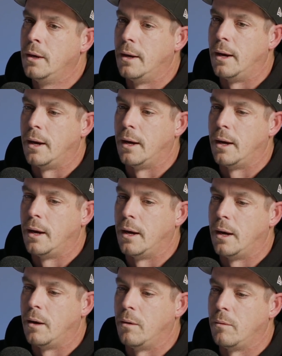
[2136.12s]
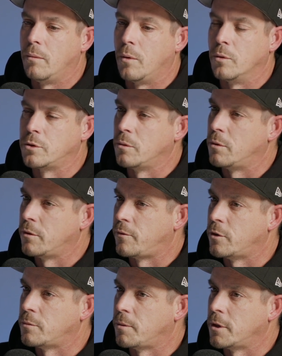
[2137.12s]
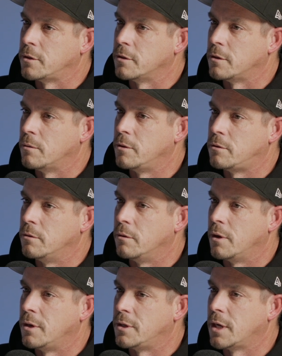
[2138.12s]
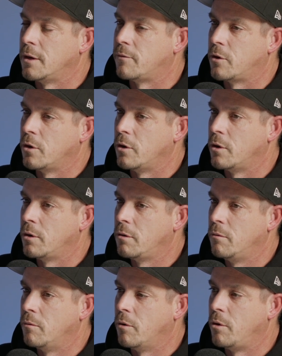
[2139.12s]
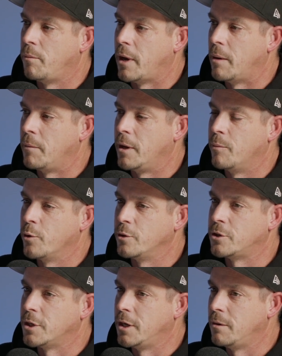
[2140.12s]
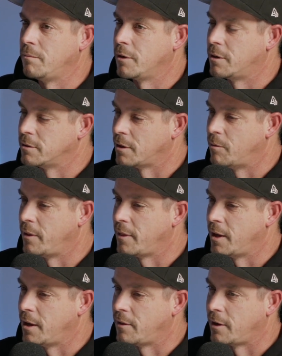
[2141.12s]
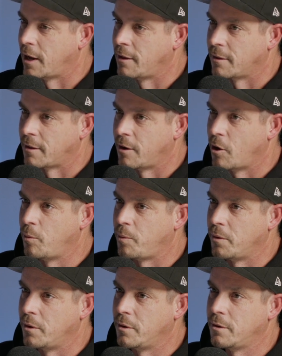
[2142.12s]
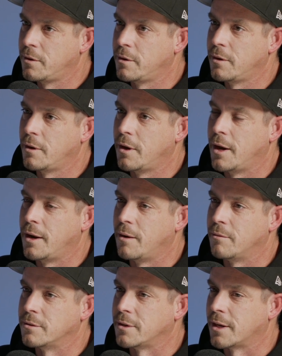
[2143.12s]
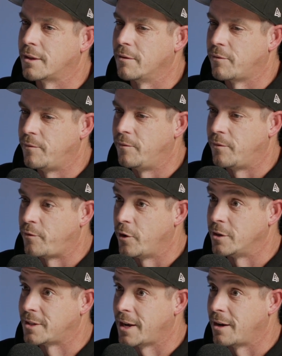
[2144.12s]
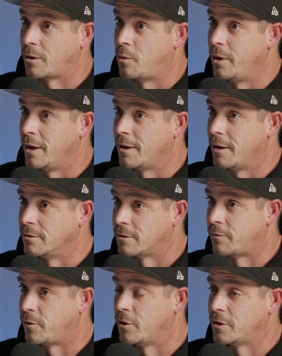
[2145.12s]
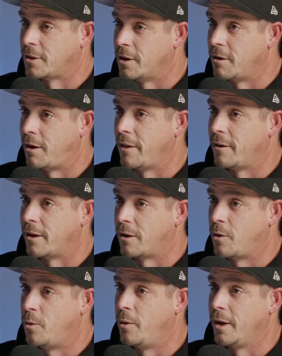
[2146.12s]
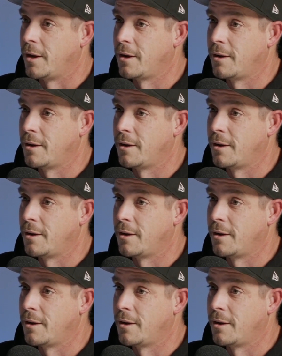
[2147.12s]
Uh, also one of the first places I went to. And Dave Kerr wrote about me in Broadsheet because I went there the day that they opened, and that was like the the first day I'd quit. That was the first the night that I'd quit